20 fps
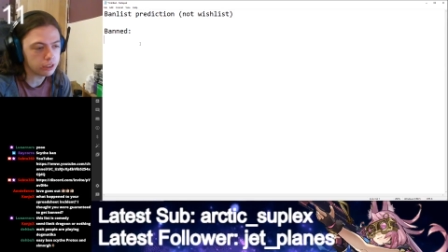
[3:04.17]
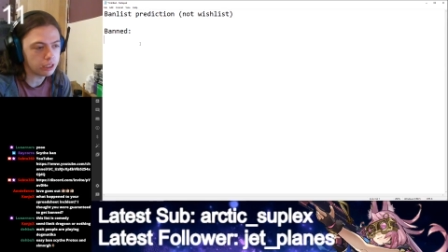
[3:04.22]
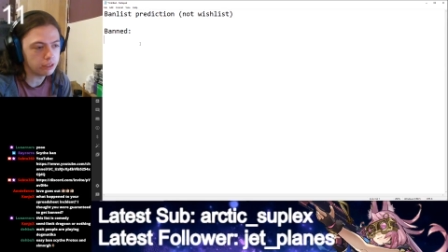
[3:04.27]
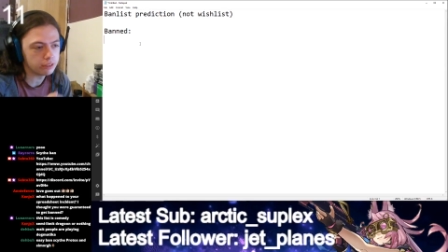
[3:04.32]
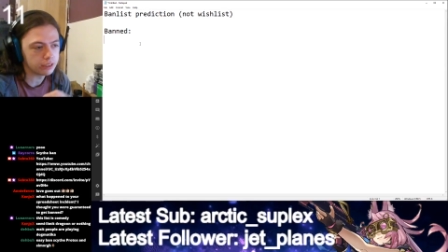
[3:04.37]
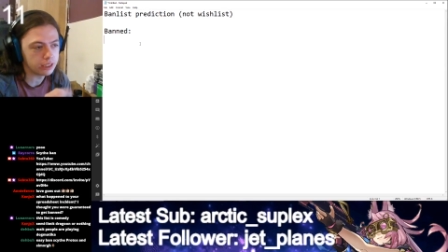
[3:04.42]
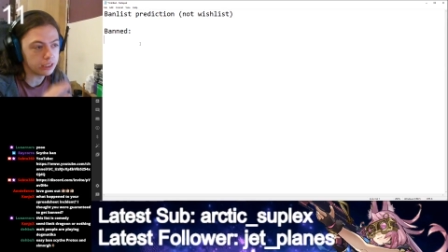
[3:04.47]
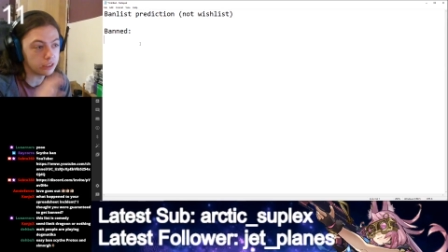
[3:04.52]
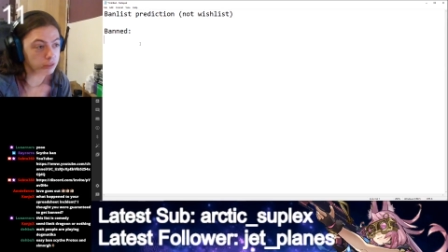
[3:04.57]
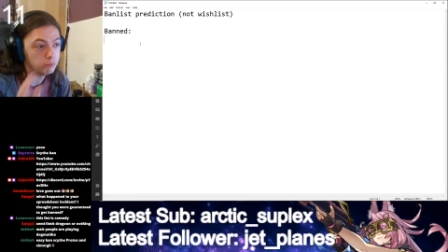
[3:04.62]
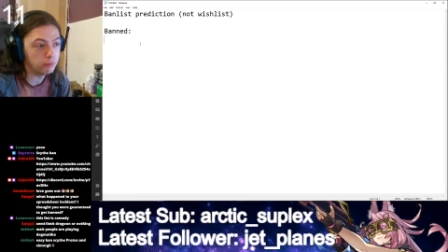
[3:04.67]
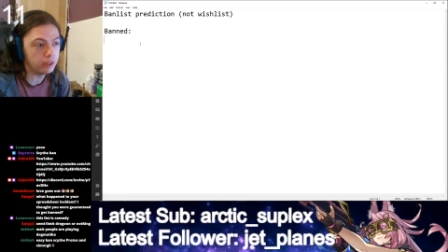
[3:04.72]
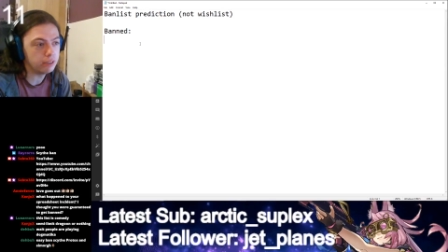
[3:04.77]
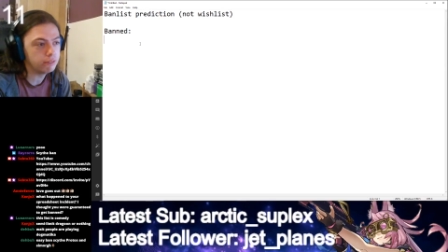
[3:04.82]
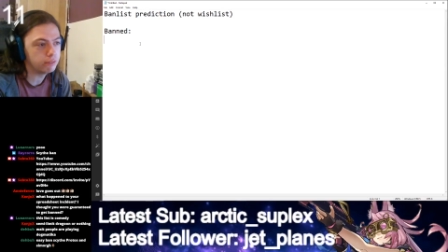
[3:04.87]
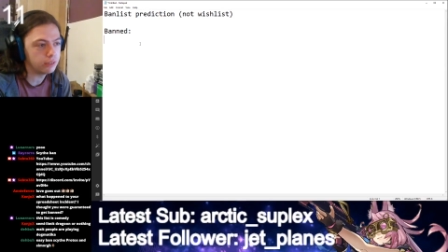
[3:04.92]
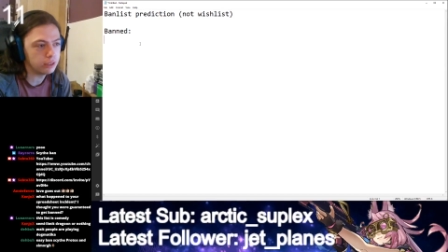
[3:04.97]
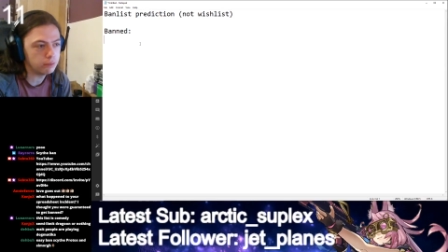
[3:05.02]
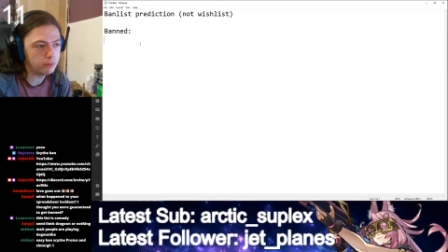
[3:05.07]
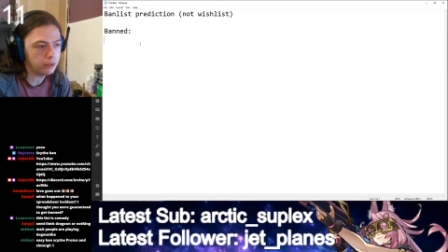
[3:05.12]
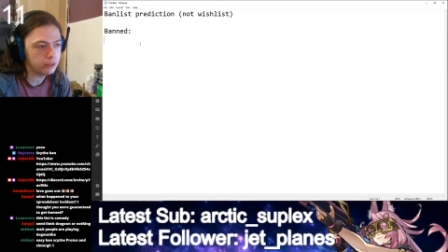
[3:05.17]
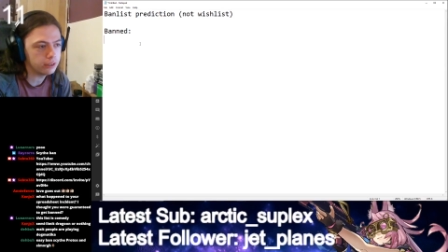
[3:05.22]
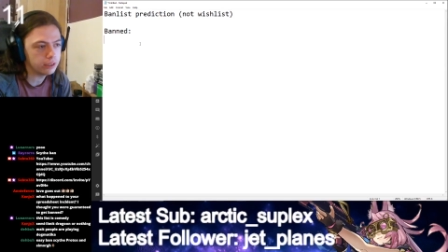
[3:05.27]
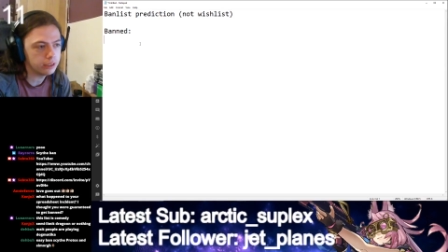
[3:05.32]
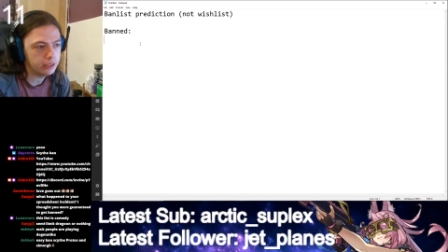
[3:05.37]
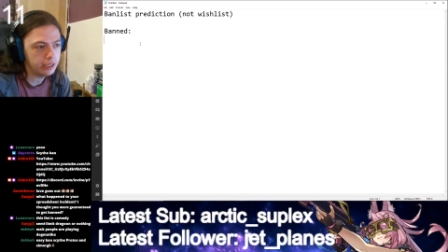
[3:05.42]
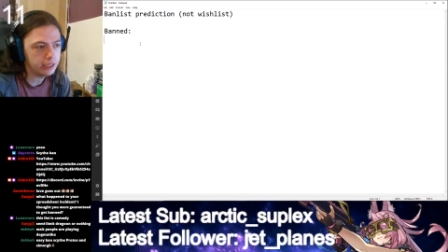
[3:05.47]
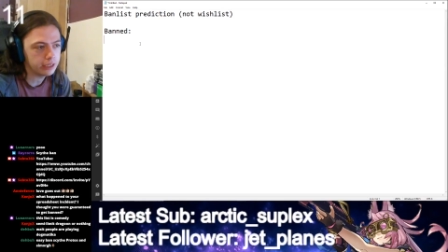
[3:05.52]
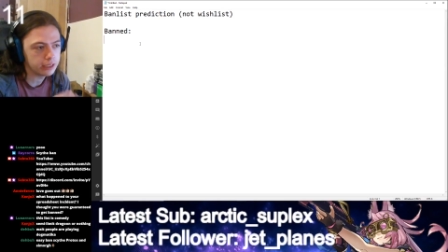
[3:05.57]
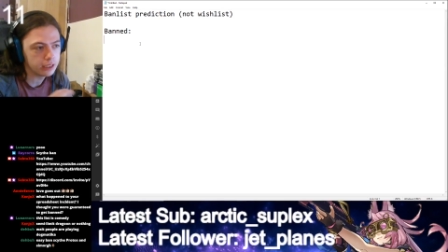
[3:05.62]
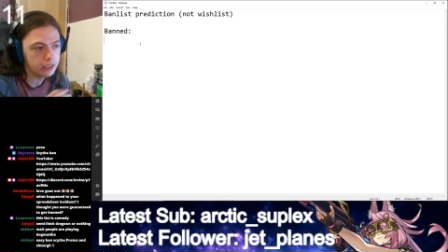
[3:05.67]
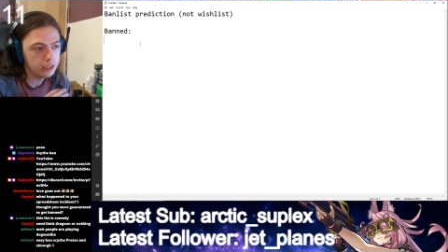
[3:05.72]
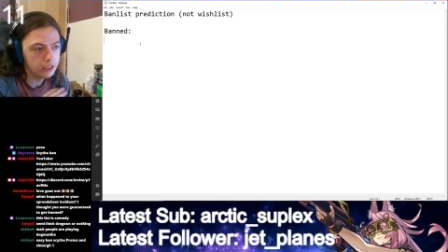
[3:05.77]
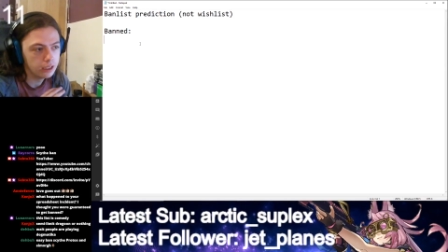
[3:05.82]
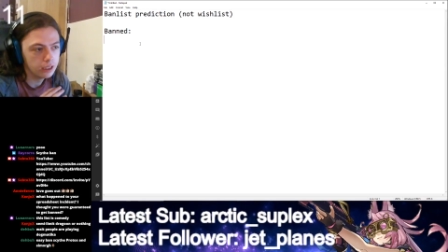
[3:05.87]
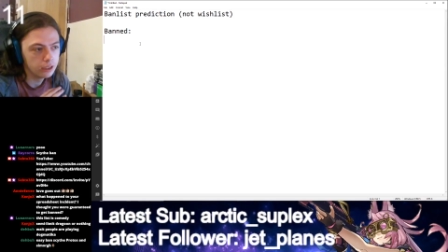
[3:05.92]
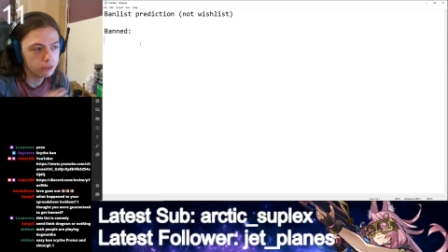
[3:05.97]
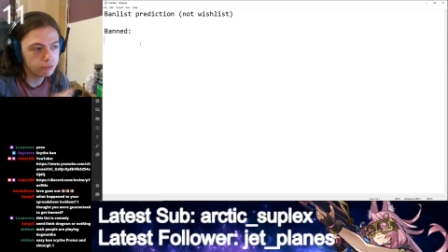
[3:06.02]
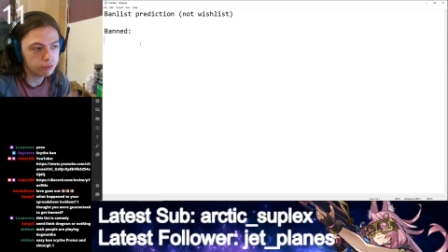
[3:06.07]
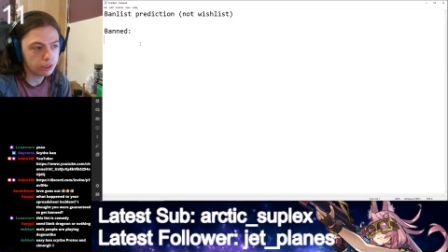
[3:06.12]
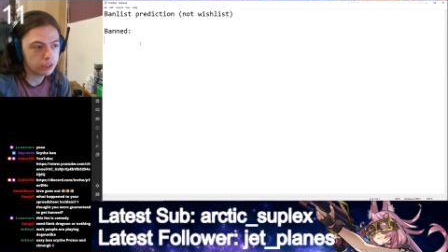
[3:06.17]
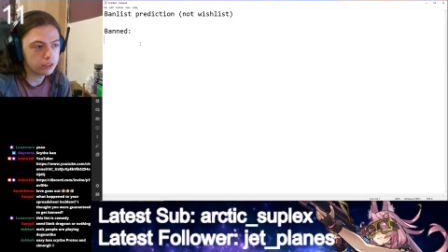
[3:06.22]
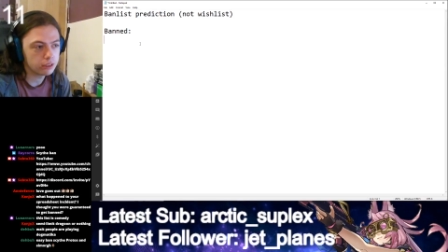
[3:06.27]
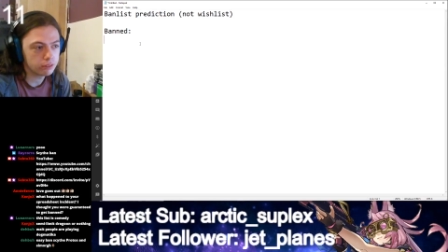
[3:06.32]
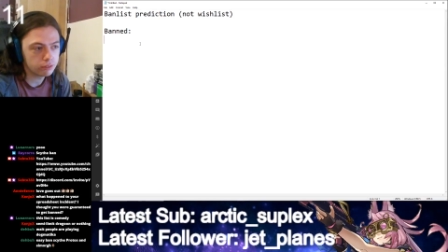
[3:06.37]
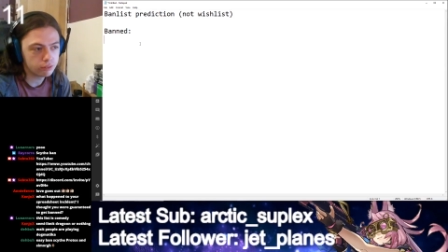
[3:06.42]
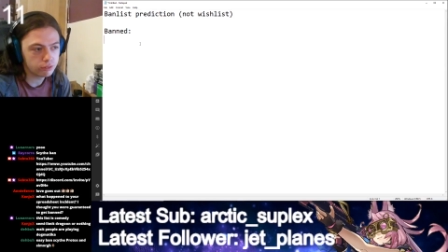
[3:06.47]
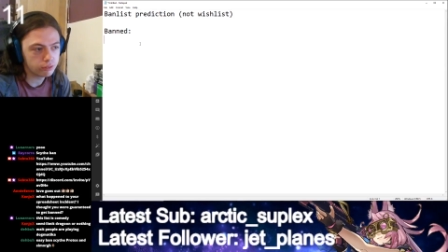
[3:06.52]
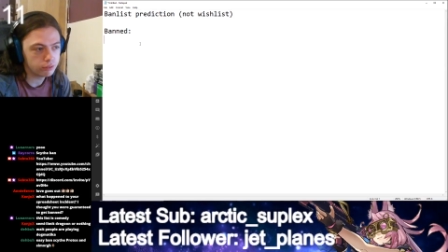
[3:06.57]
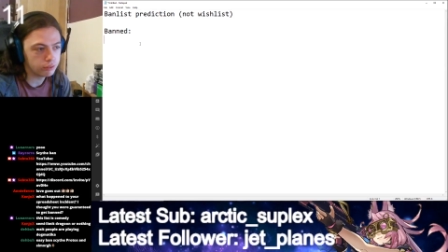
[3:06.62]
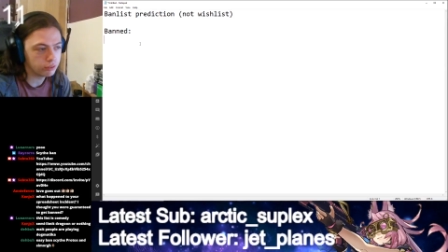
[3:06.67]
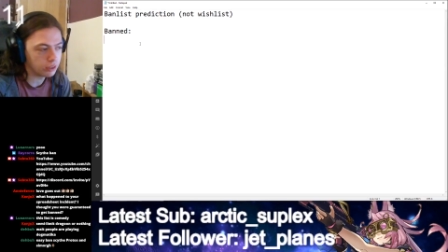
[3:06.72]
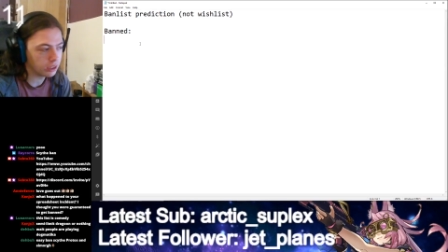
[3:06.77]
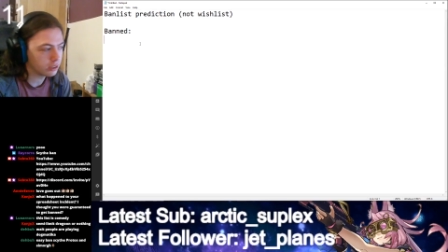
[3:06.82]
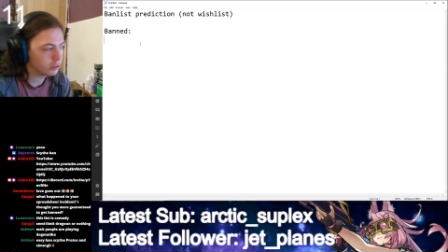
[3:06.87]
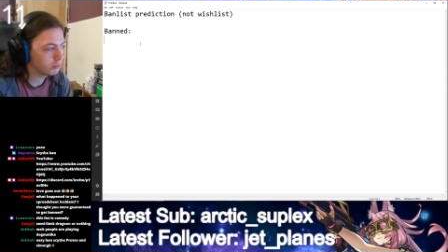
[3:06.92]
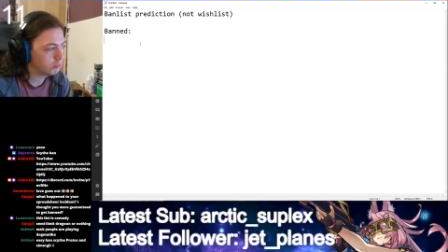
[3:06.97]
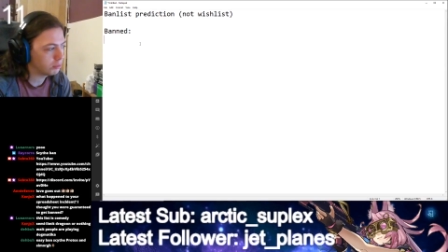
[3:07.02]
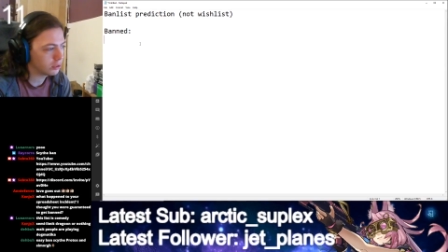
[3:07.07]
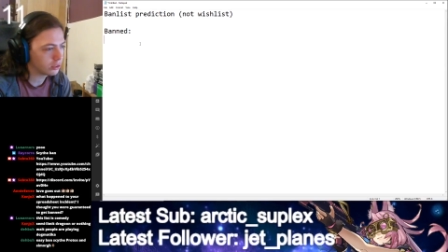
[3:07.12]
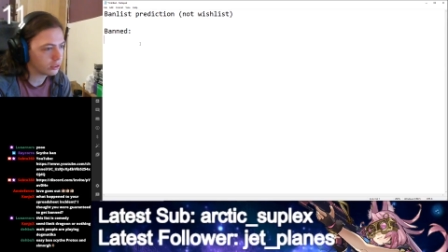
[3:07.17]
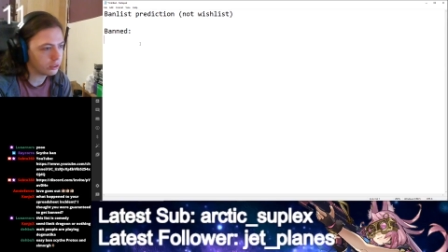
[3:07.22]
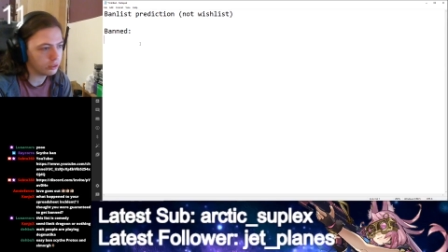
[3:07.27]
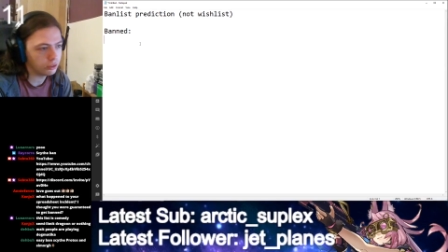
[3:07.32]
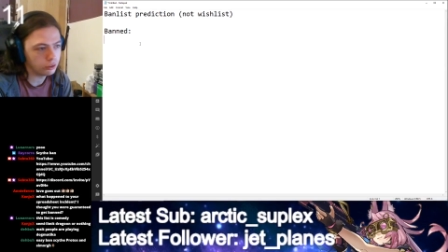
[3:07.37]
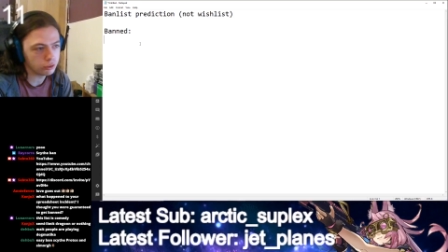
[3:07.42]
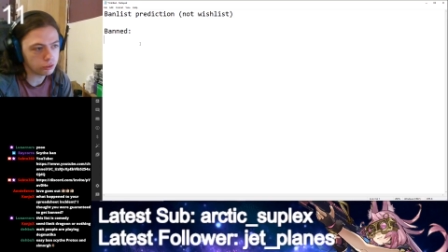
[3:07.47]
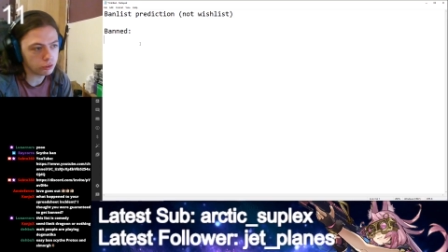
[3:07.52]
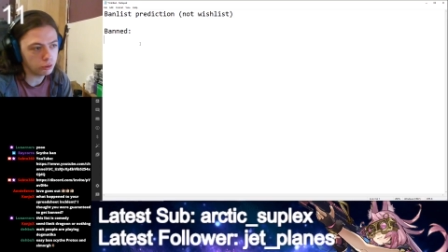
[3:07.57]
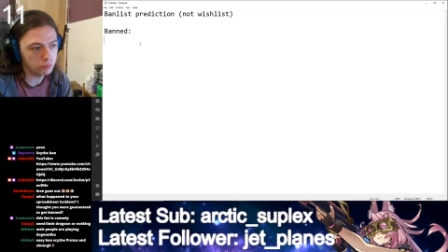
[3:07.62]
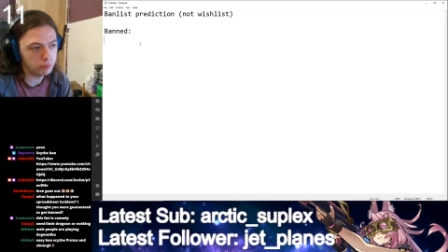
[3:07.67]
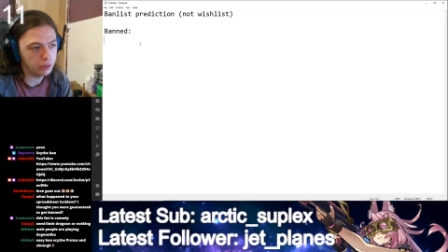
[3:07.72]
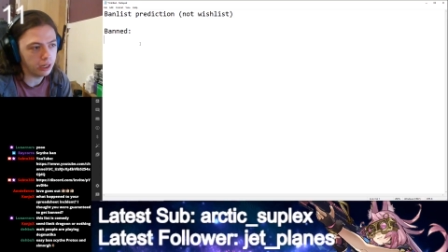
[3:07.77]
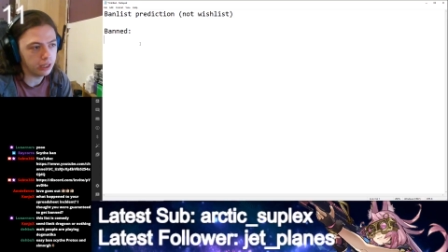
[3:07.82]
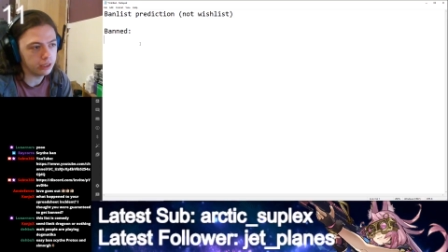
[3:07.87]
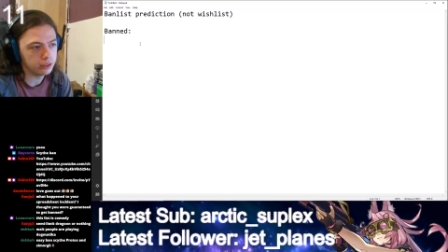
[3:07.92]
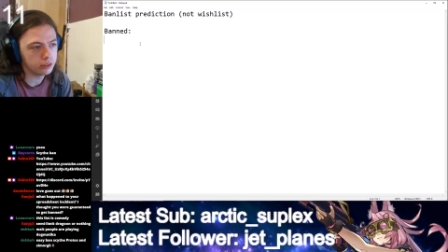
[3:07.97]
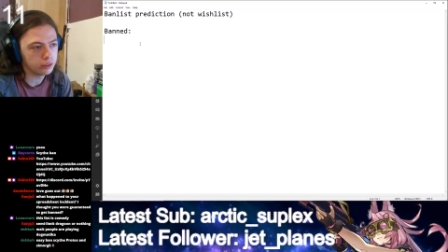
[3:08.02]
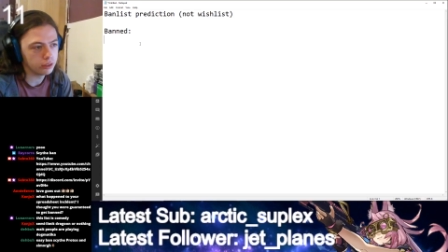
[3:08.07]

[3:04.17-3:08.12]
That was like the main thing about the deck. Dragon Buster Lock got banned.